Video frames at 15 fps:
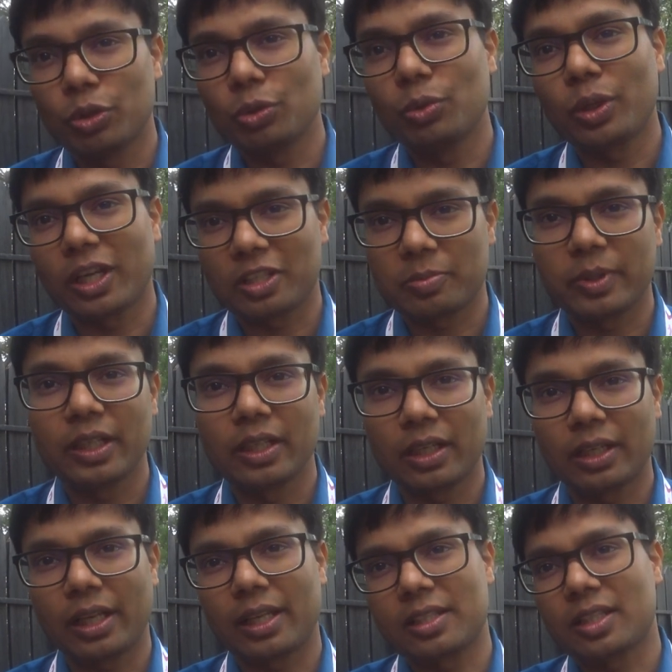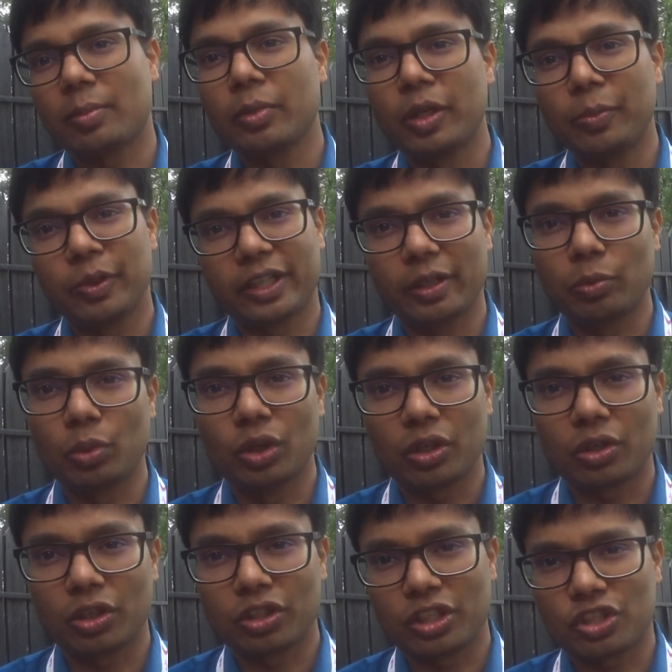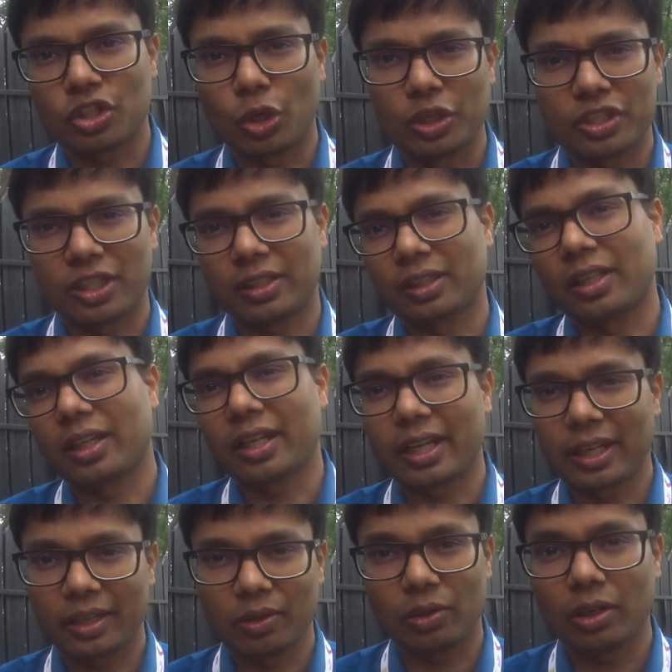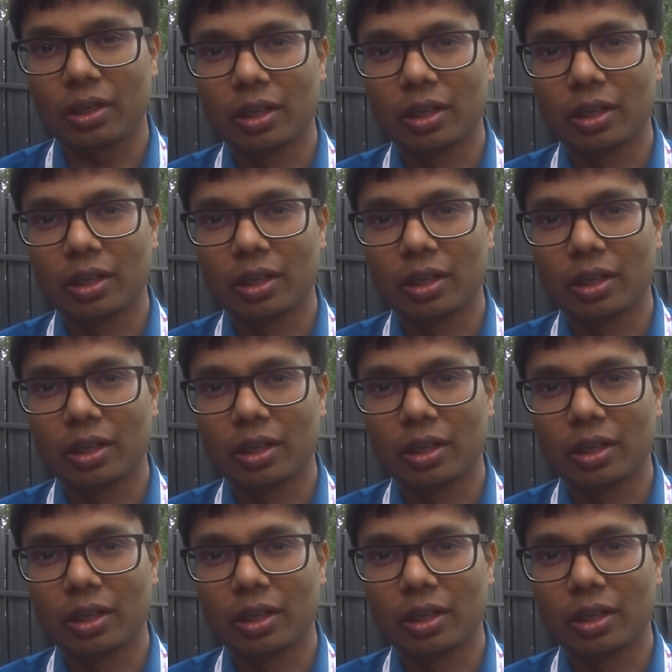2 has been done and some limited work on the salt satyagraha and all.